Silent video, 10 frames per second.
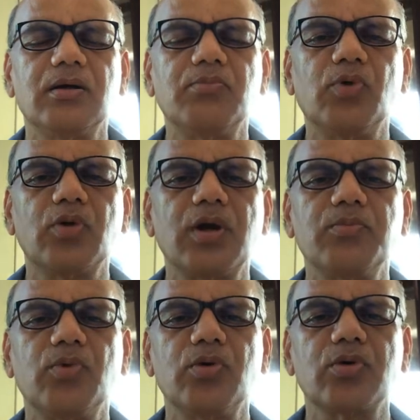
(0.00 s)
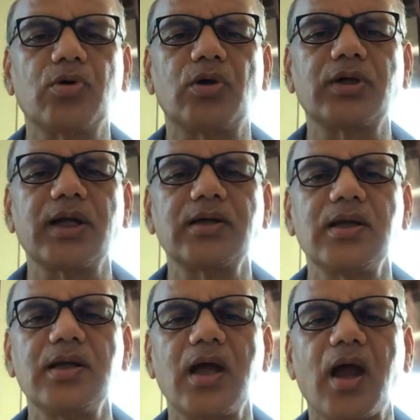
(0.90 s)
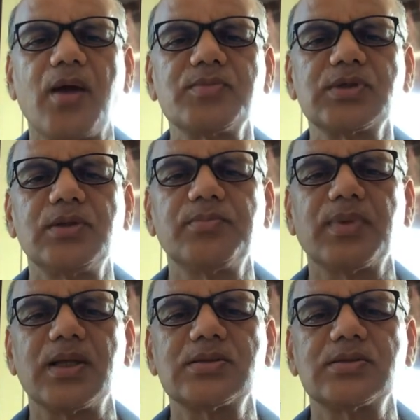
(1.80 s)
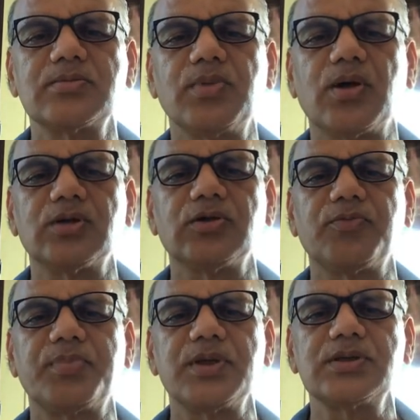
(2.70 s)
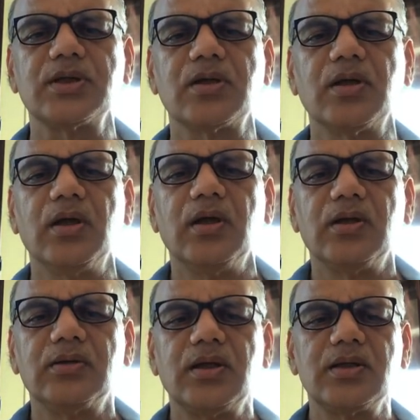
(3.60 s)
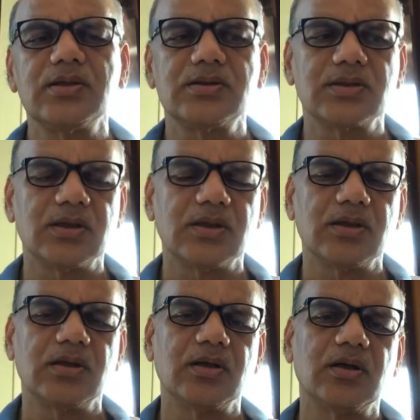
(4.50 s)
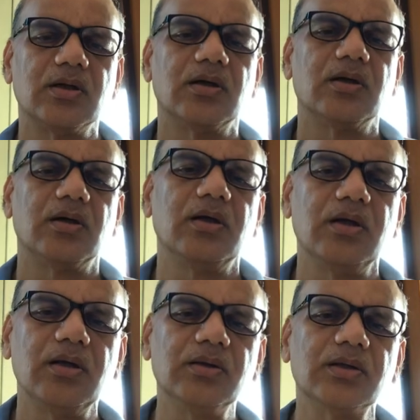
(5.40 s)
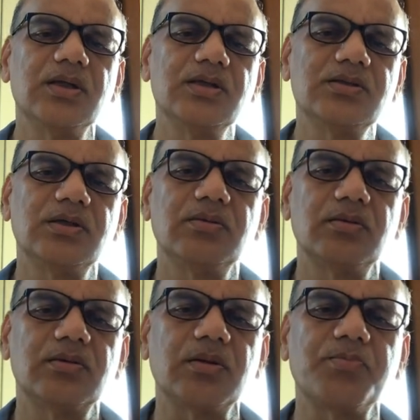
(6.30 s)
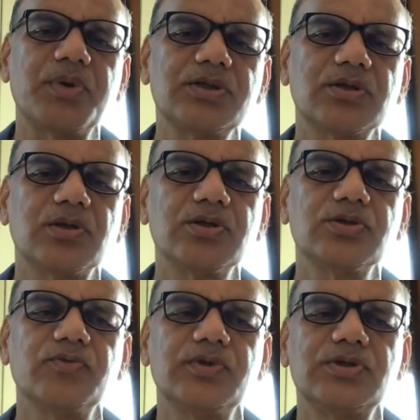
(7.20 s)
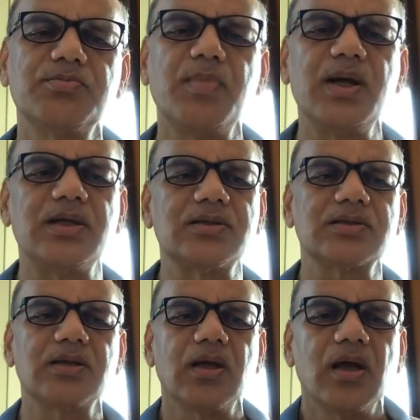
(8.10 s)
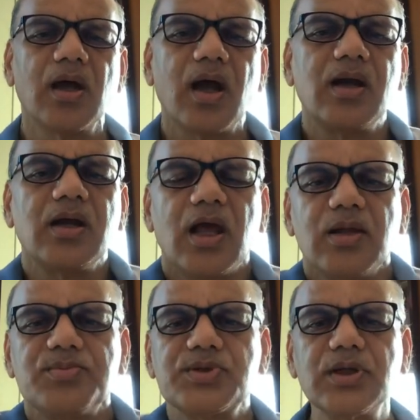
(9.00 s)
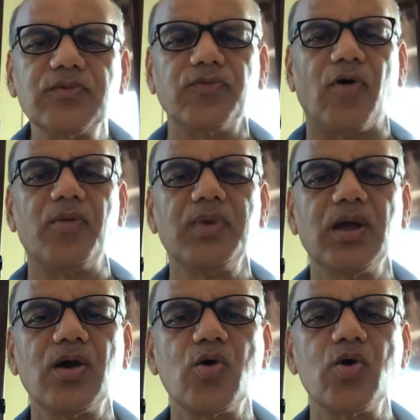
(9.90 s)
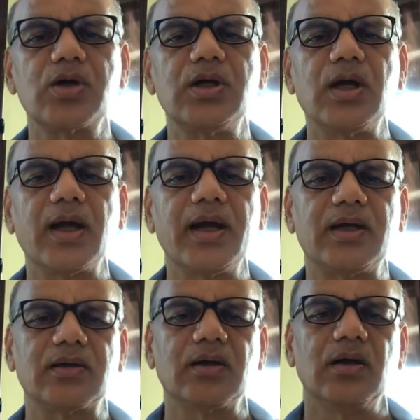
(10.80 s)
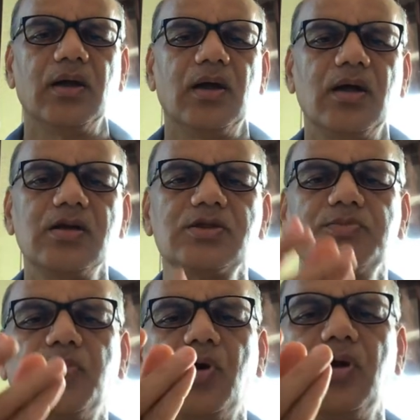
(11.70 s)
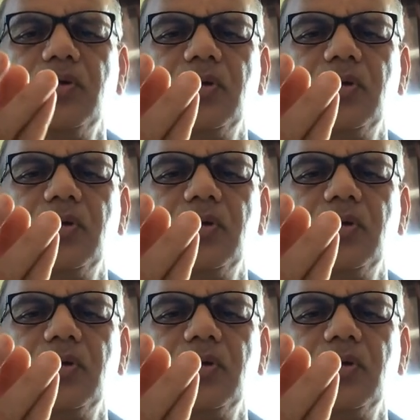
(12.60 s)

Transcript: more and more contact area comes in, plus because of pressure there is increase in temperature also, which melts and helps in forming a good nugget, a small